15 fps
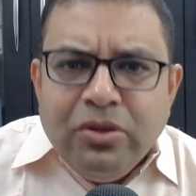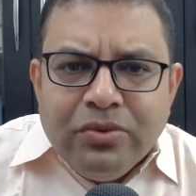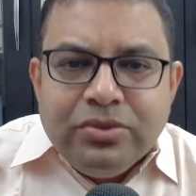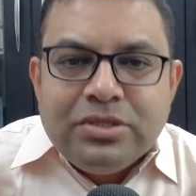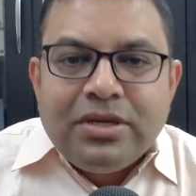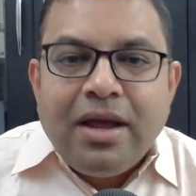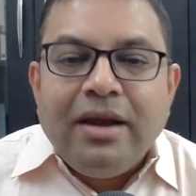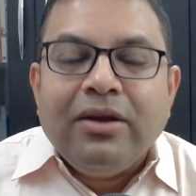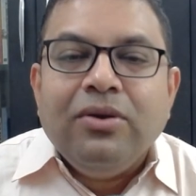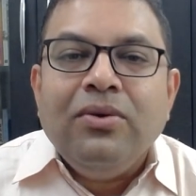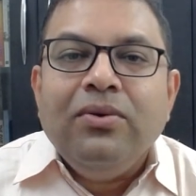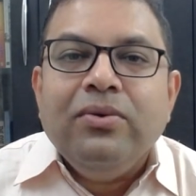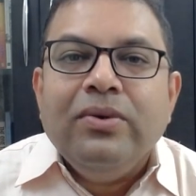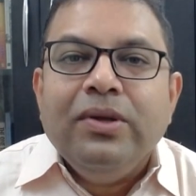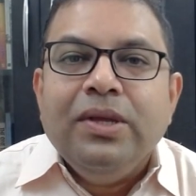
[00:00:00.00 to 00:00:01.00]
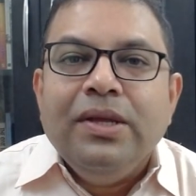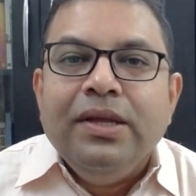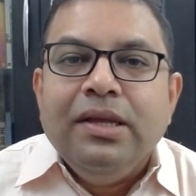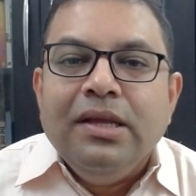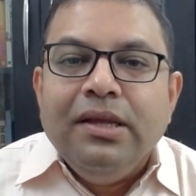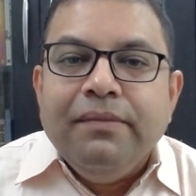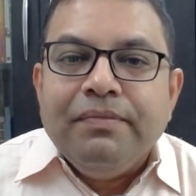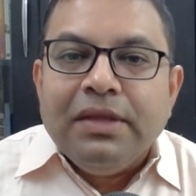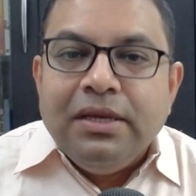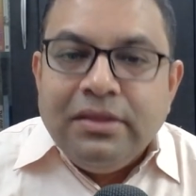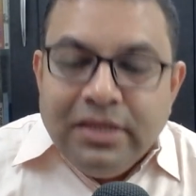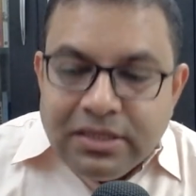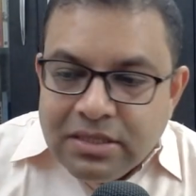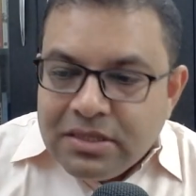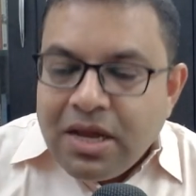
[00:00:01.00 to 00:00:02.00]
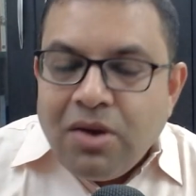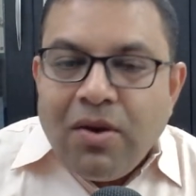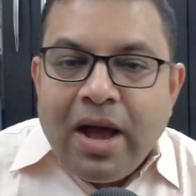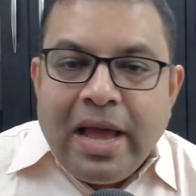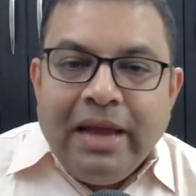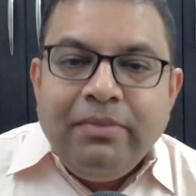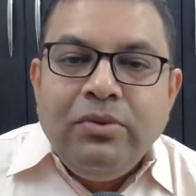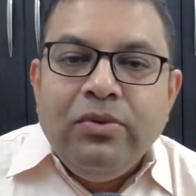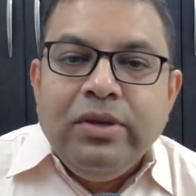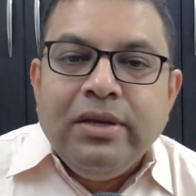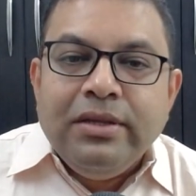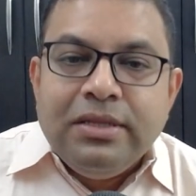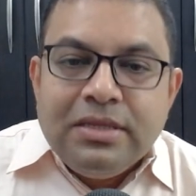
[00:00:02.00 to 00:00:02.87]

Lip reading: You start. No. This is how I am doing.